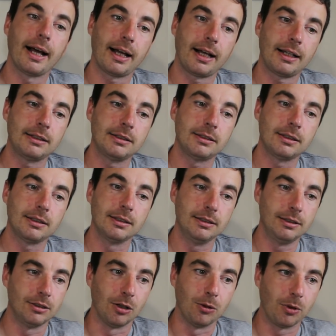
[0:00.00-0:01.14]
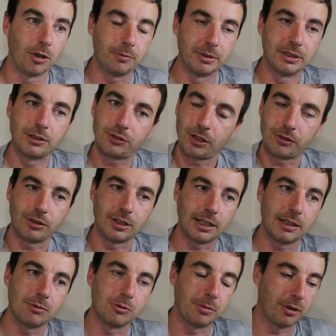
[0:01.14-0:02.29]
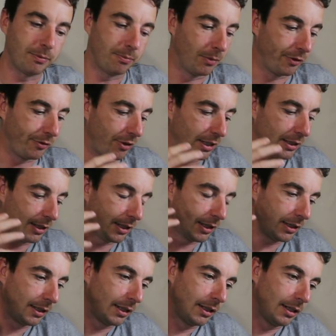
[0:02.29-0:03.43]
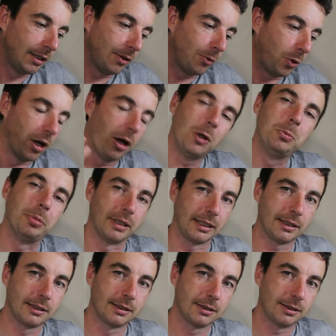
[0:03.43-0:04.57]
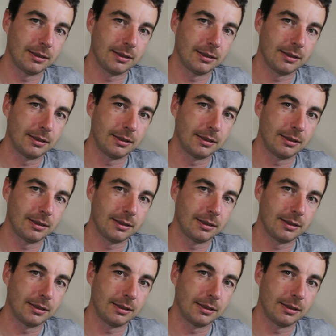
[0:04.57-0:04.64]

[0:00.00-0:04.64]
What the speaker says: And, you know, I've been discussing again with my friend that we're hoping